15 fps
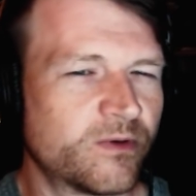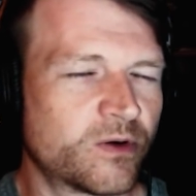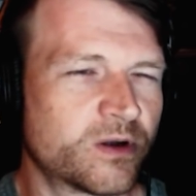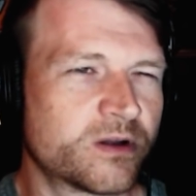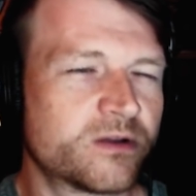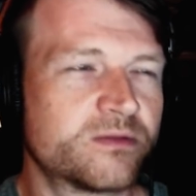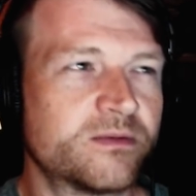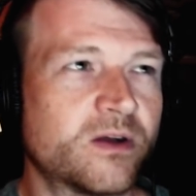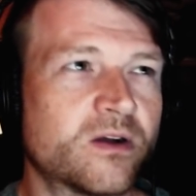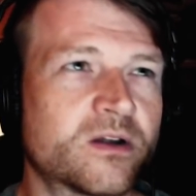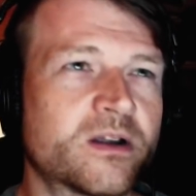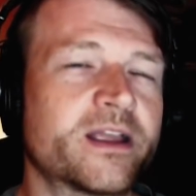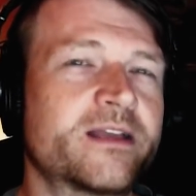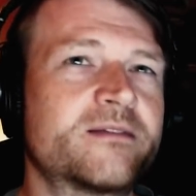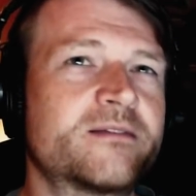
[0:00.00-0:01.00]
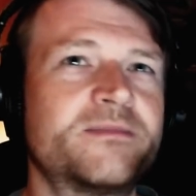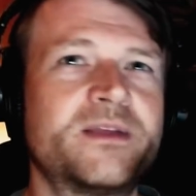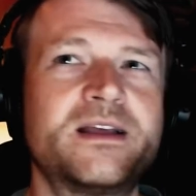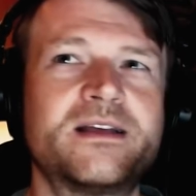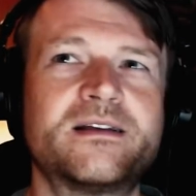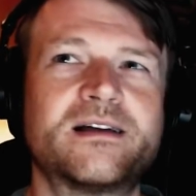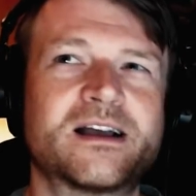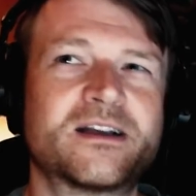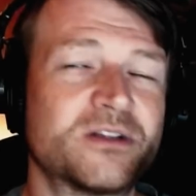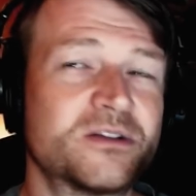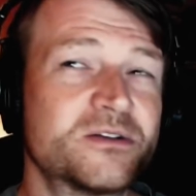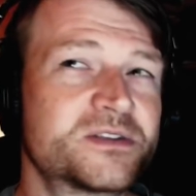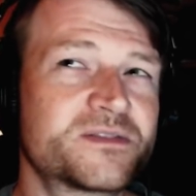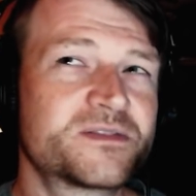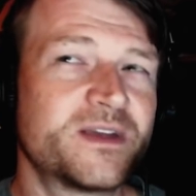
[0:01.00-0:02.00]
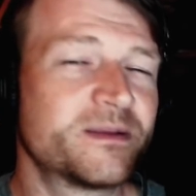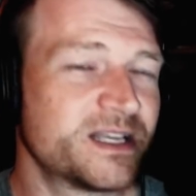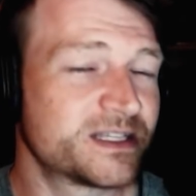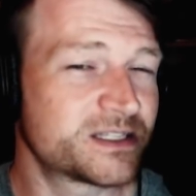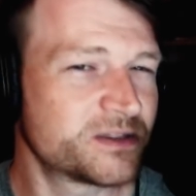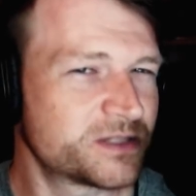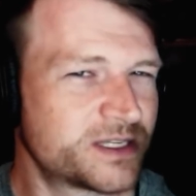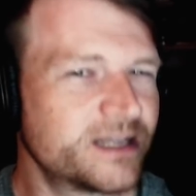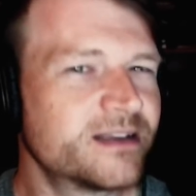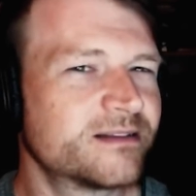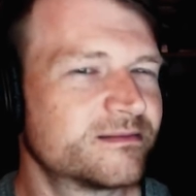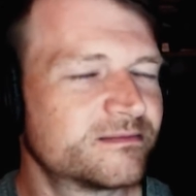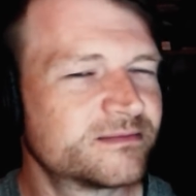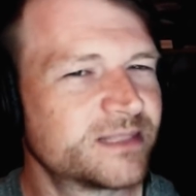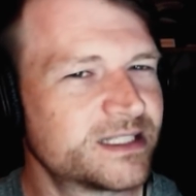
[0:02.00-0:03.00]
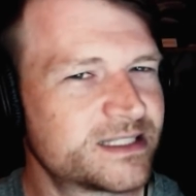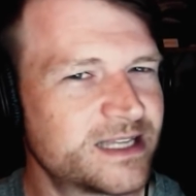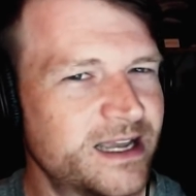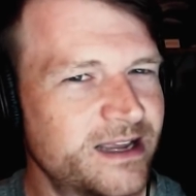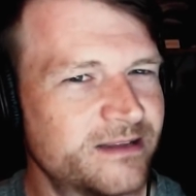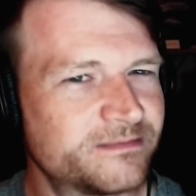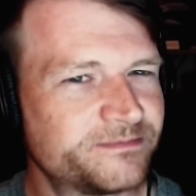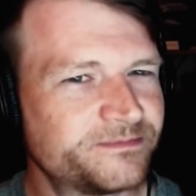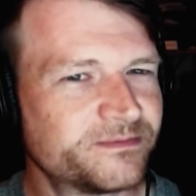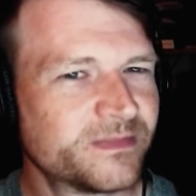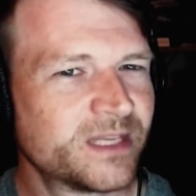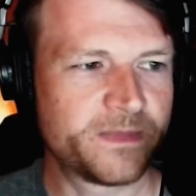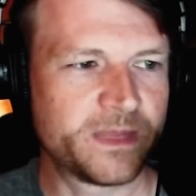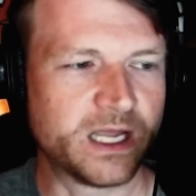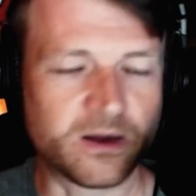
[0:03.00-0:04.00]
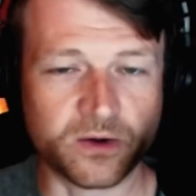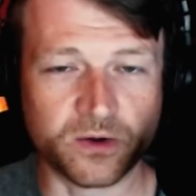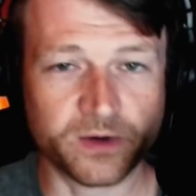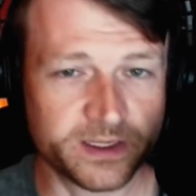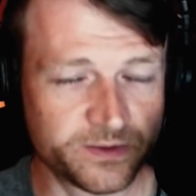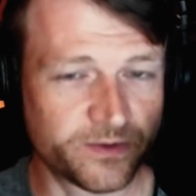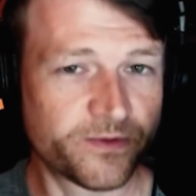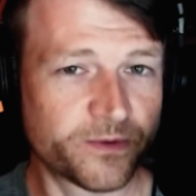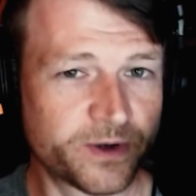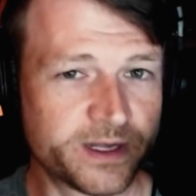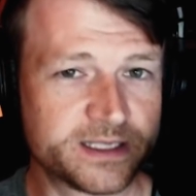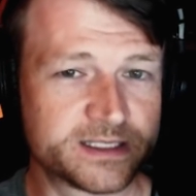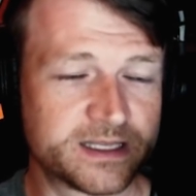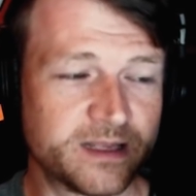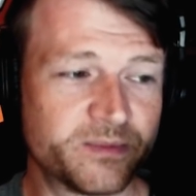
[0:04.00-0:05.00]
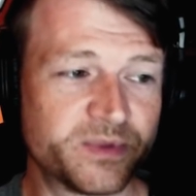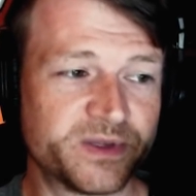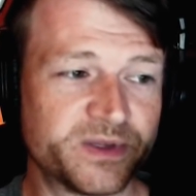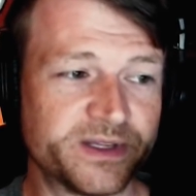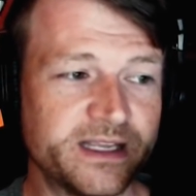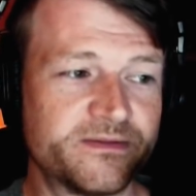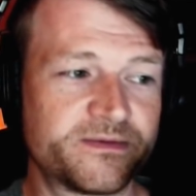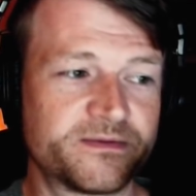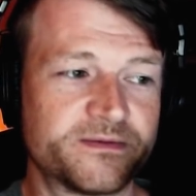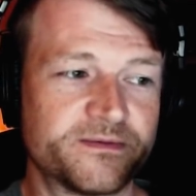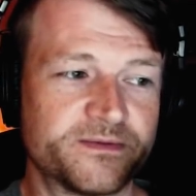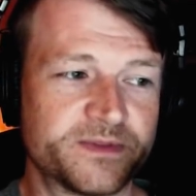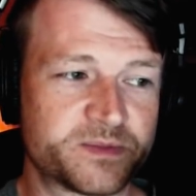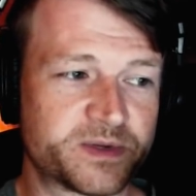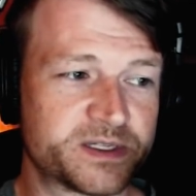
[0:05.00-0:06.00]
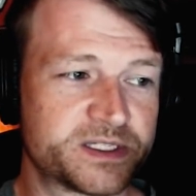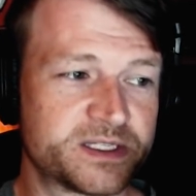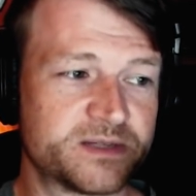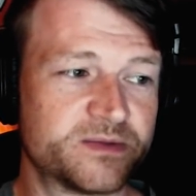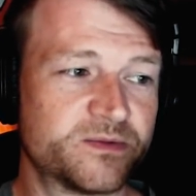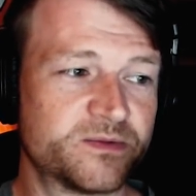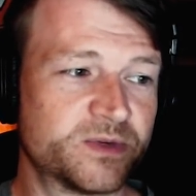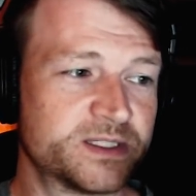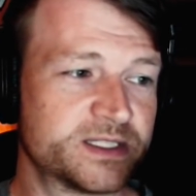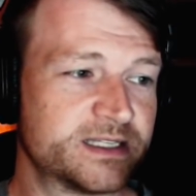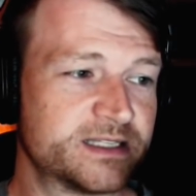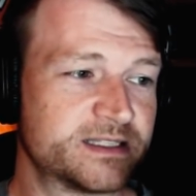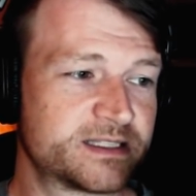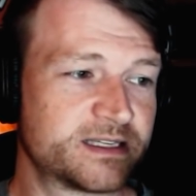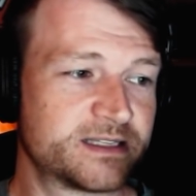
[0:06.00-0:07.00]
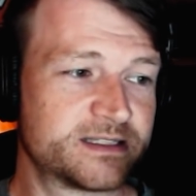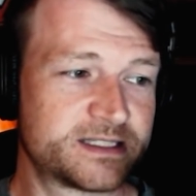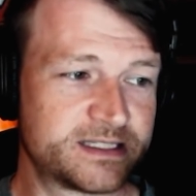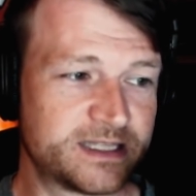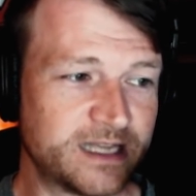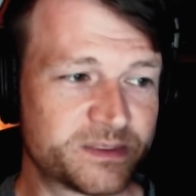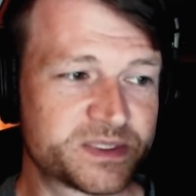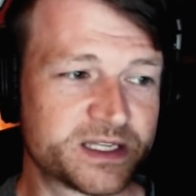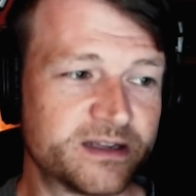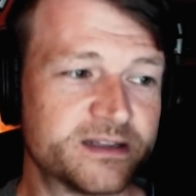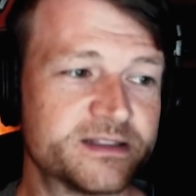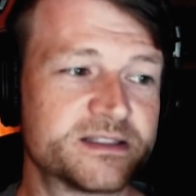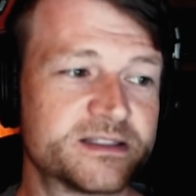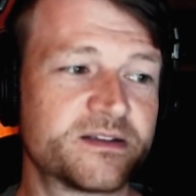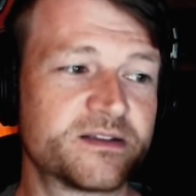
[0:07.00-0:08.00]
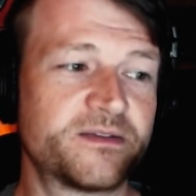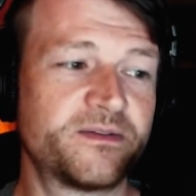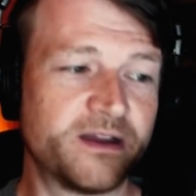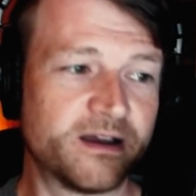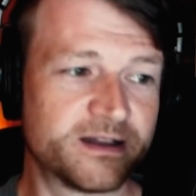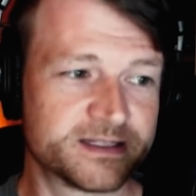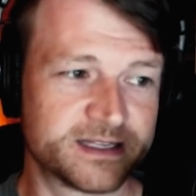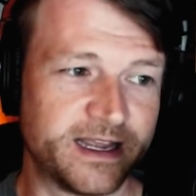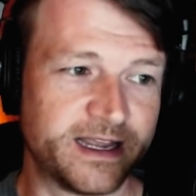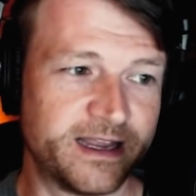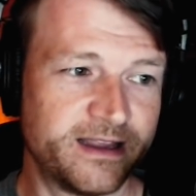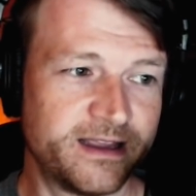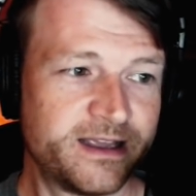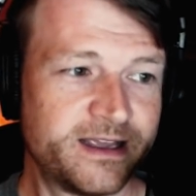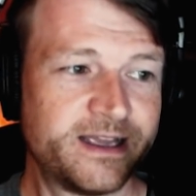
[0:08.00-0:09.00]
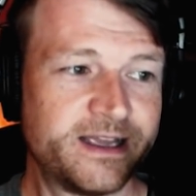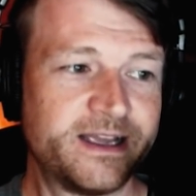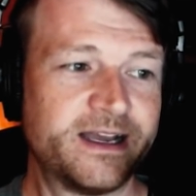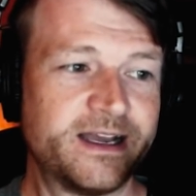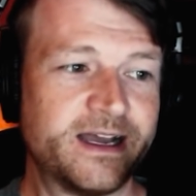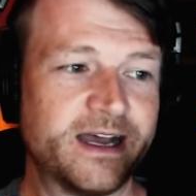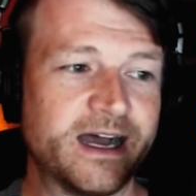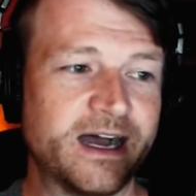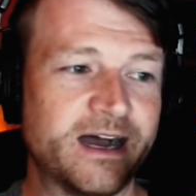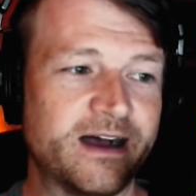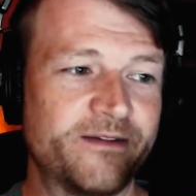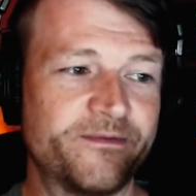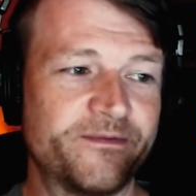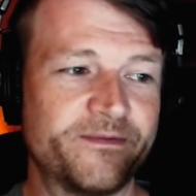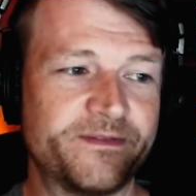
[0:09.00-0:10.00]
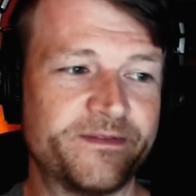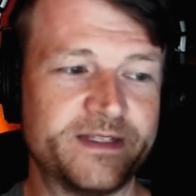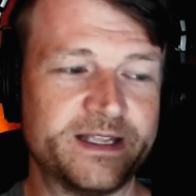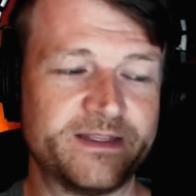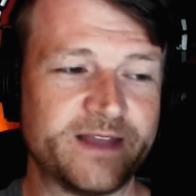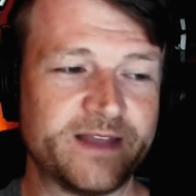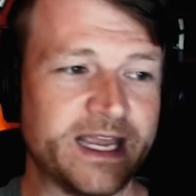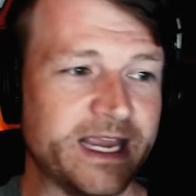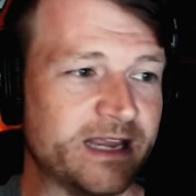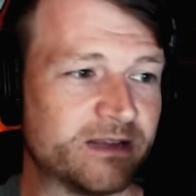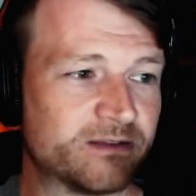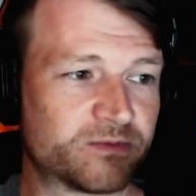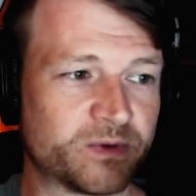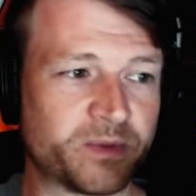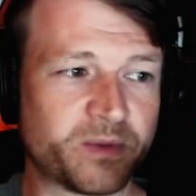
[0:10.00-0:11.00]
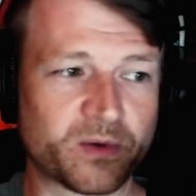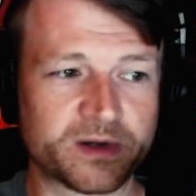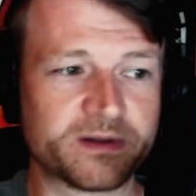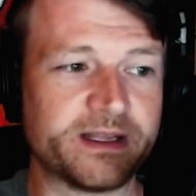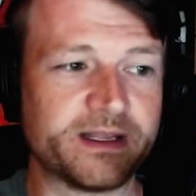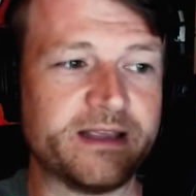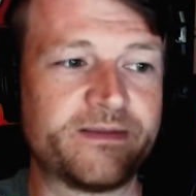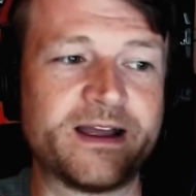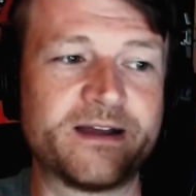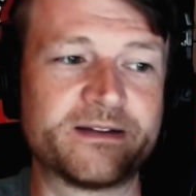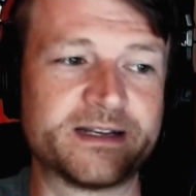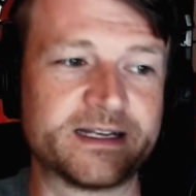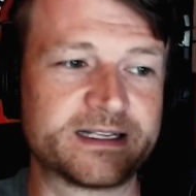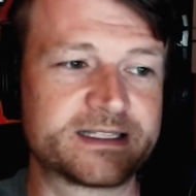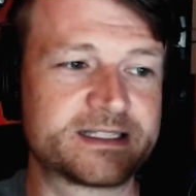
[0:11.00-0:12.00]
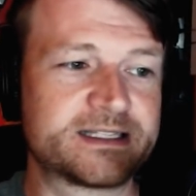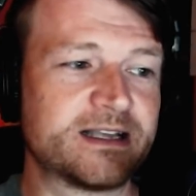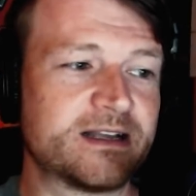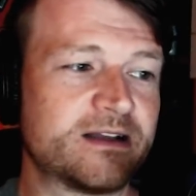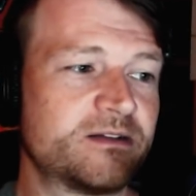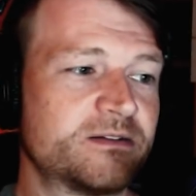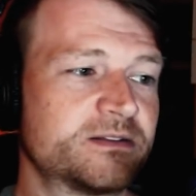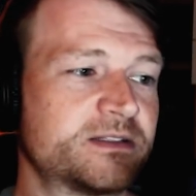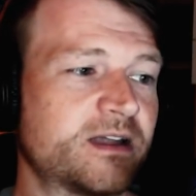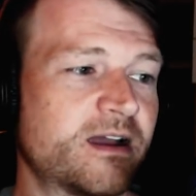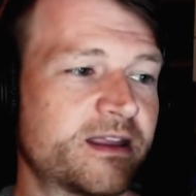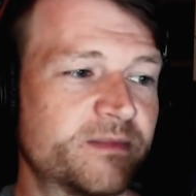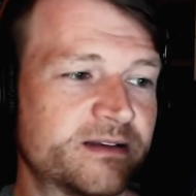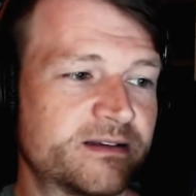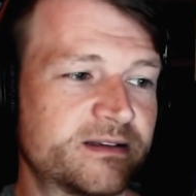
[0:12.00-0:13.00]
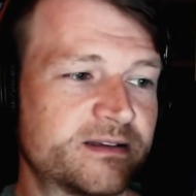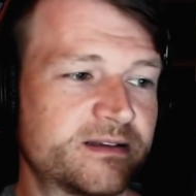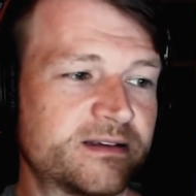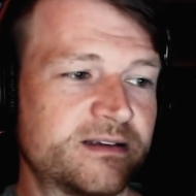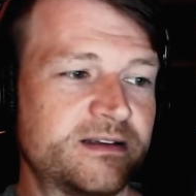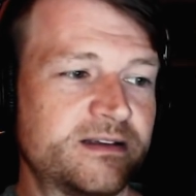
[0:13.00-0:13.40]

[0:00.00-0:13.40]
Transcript: or or a, a close family associate, let's say. According to authorities, they believe this person was his stepson's fiance. Uh, they reportedly found an Excel document